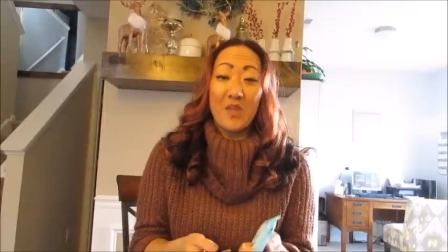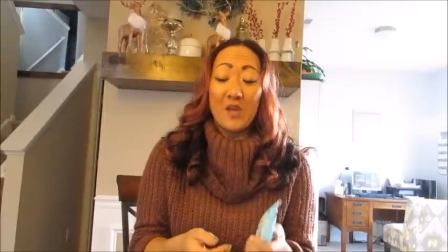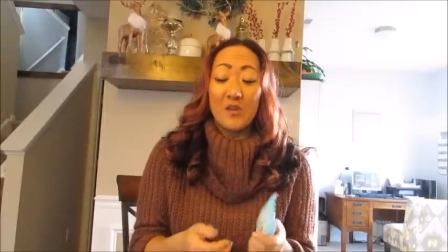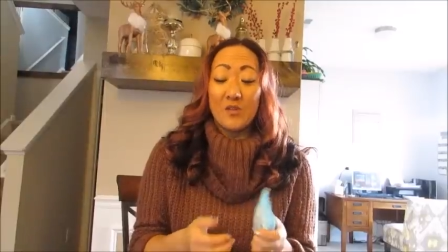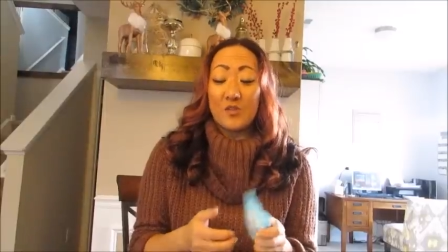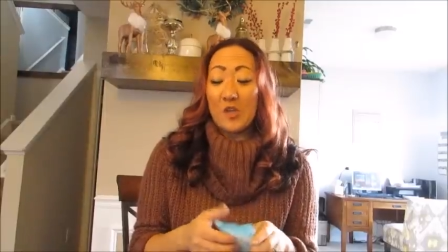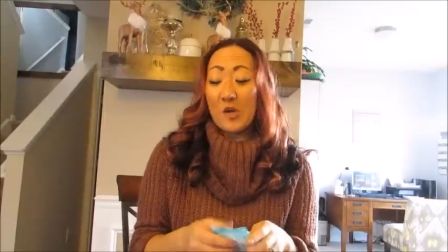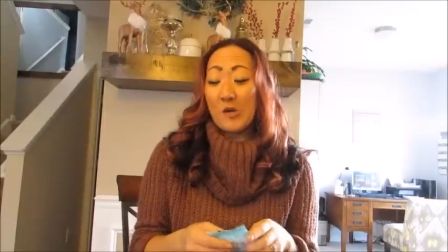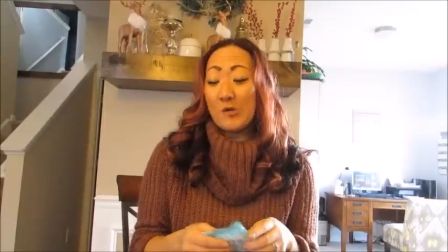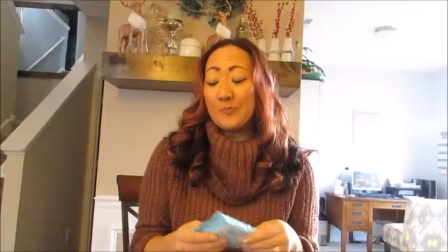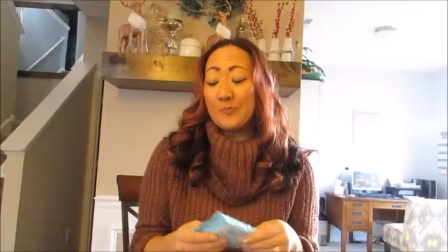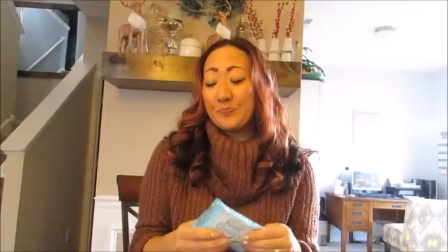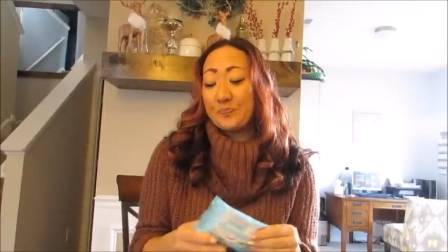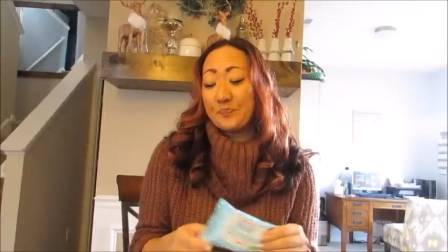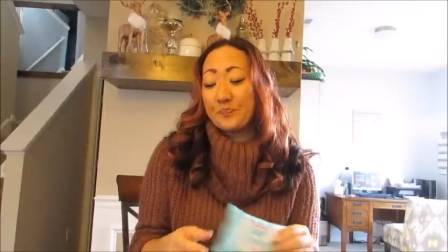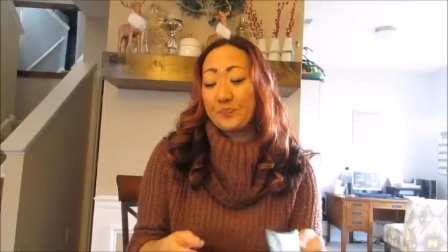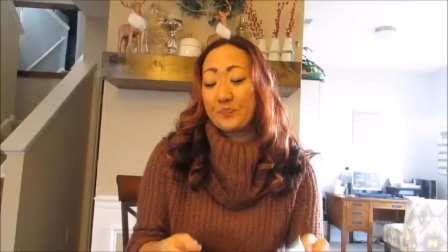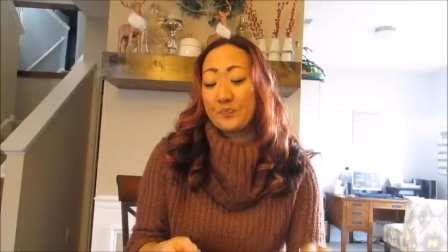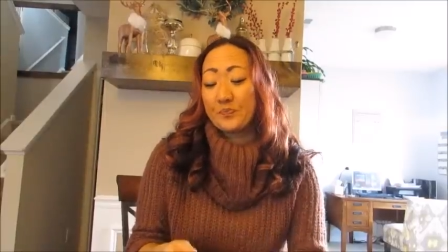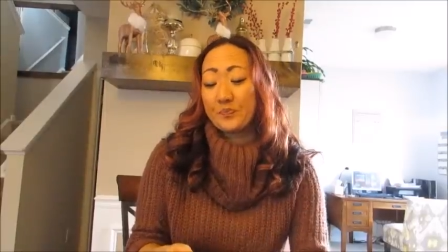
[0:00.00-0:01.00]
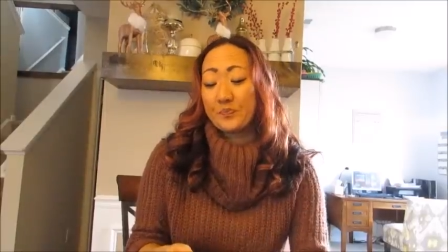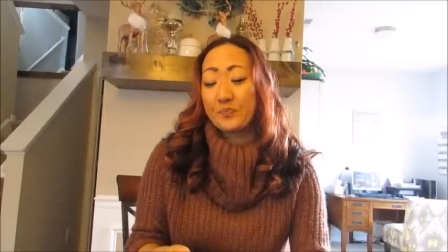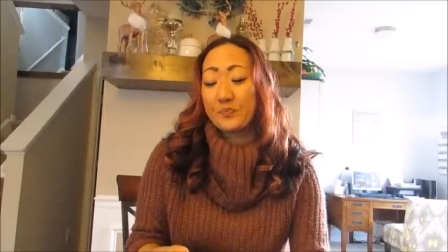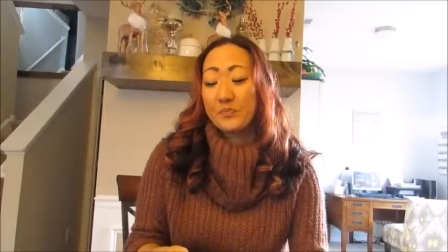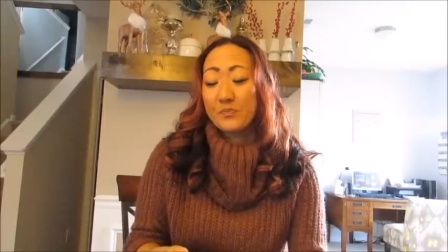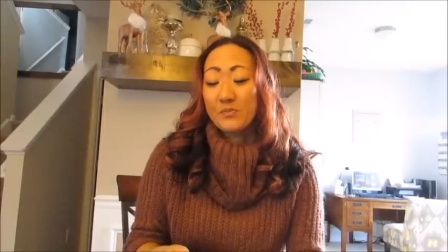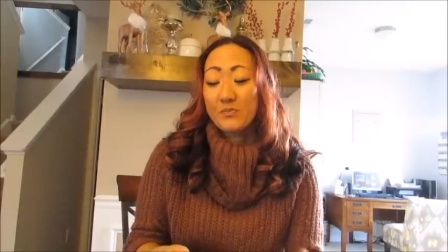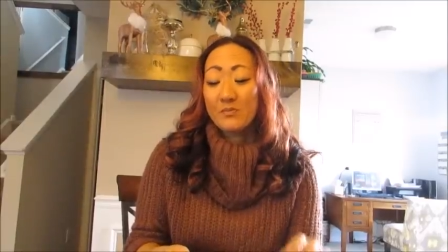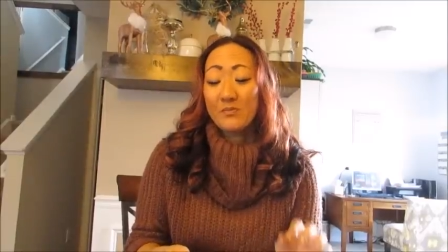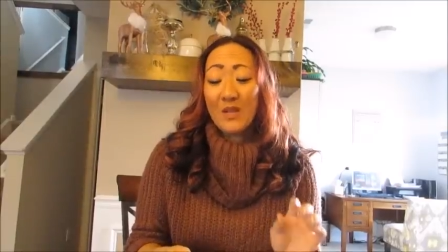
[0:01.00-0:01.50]
So
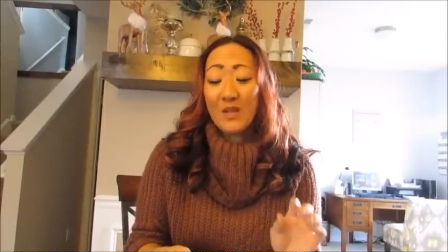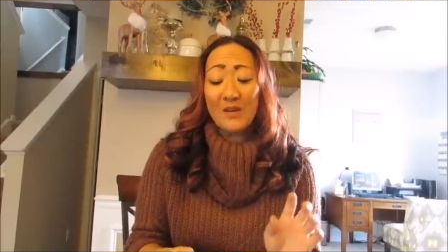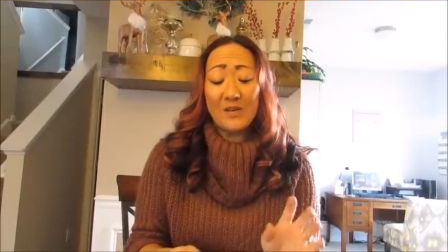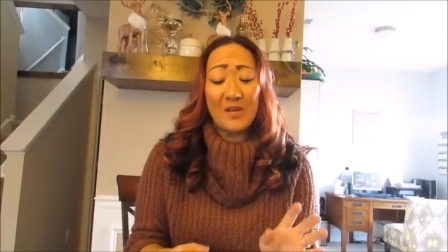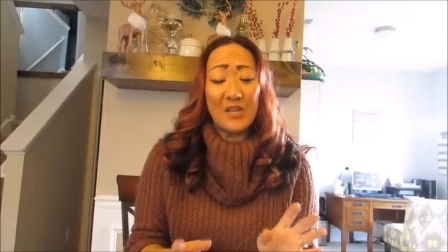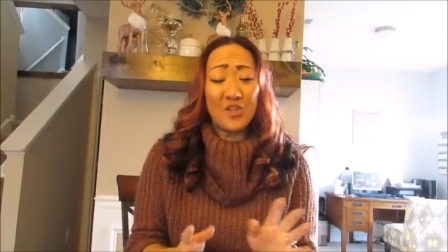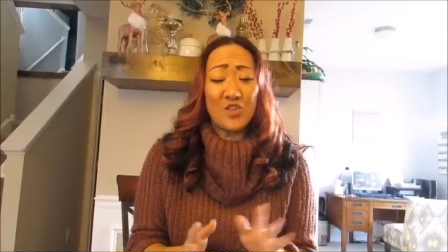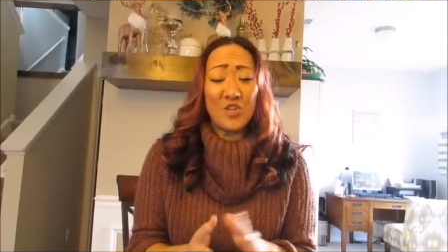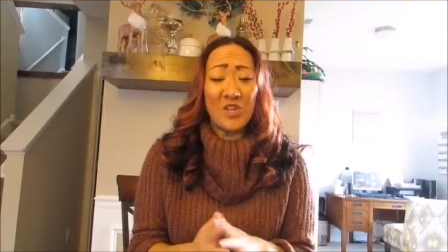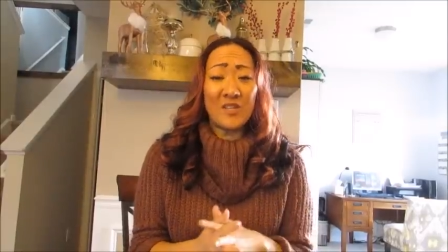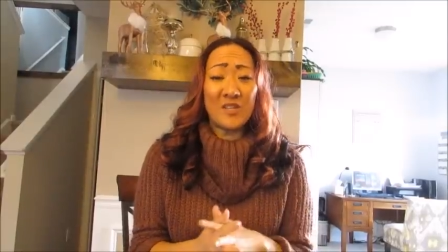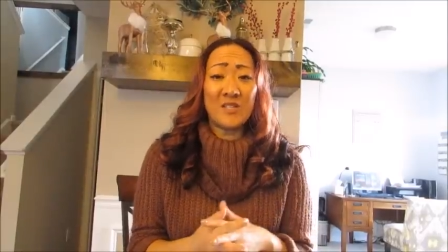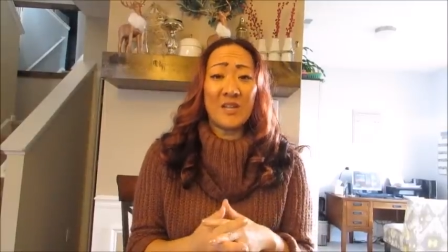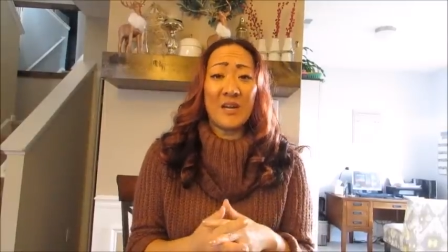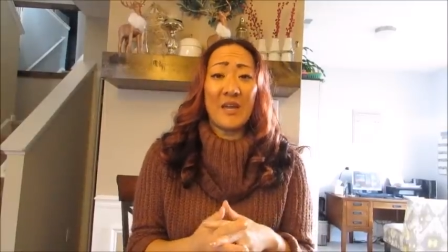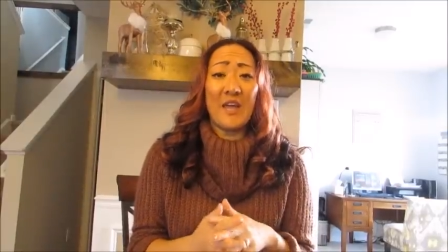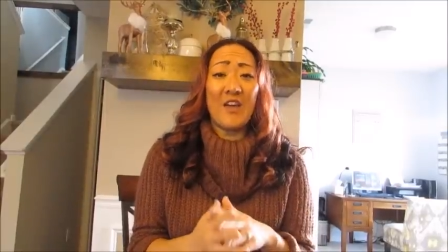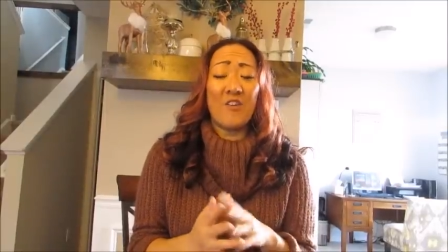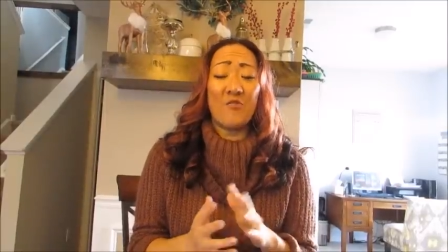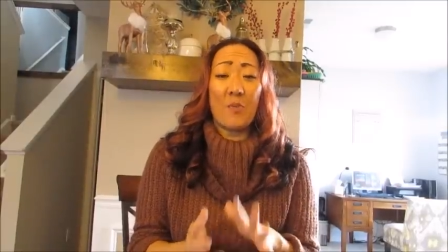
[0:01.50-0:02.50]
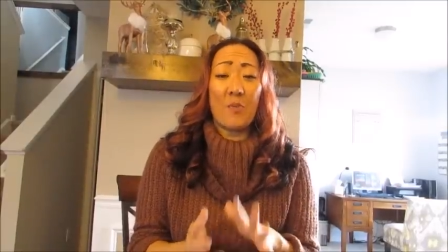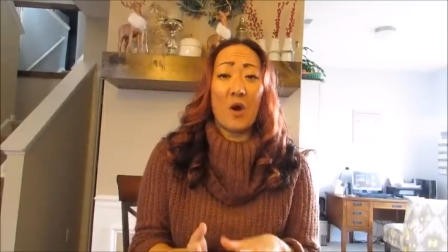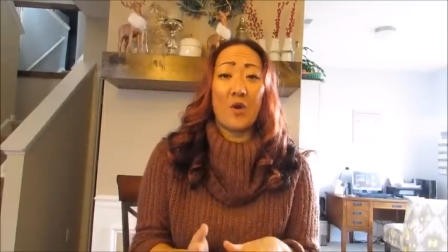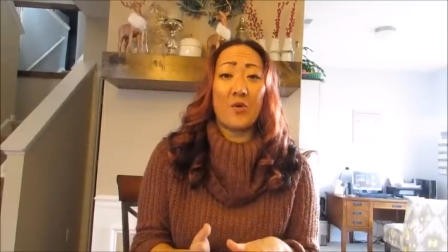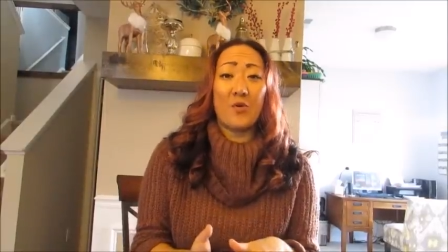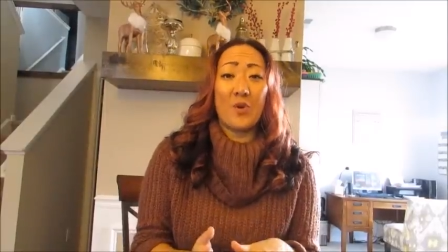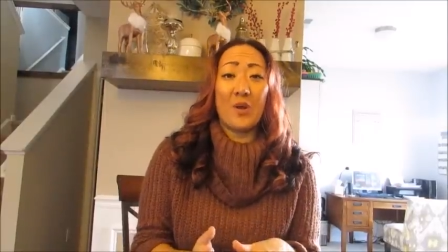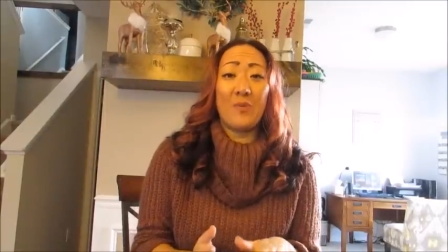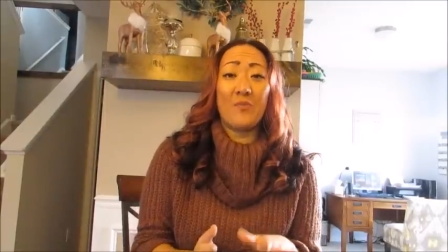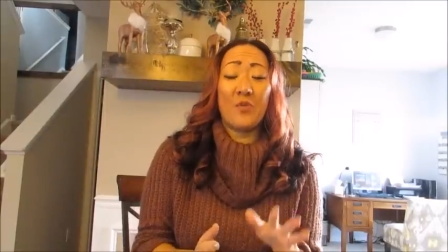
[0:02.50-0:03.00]
Neat Cheeks and I have
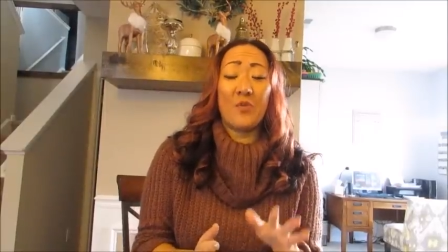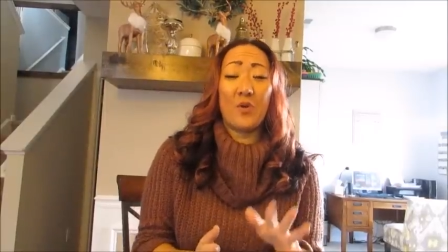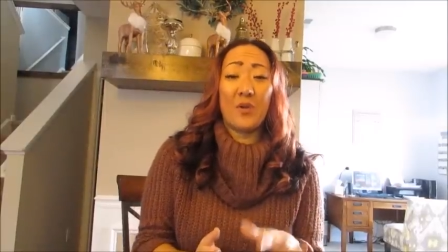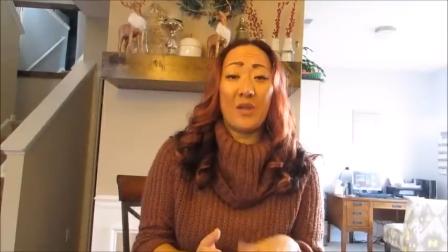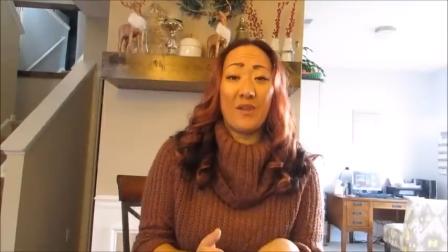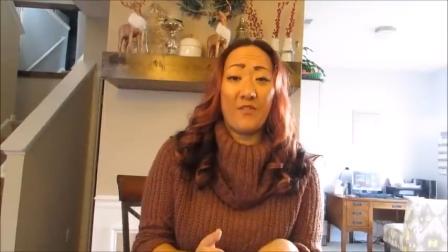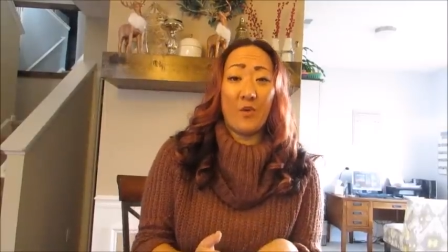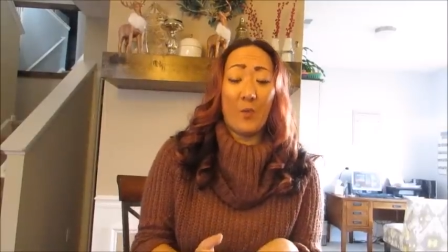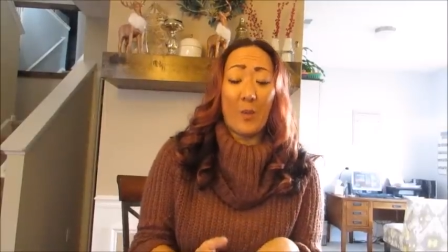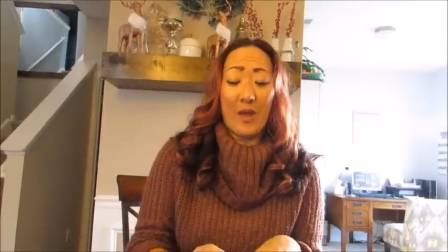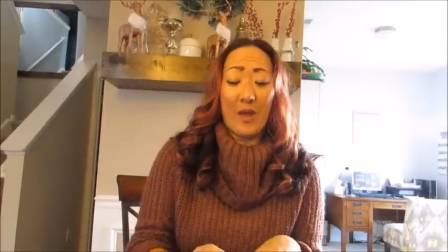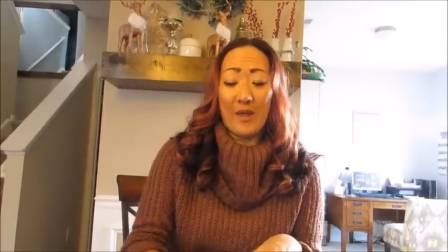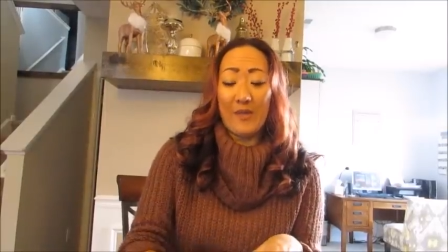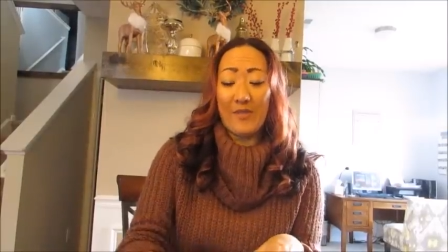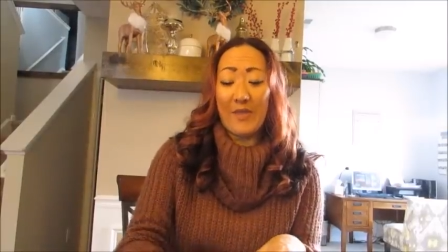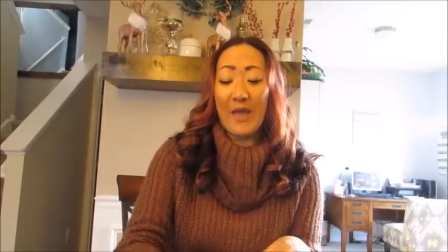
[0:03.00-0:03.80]
partnered up for a giveaway.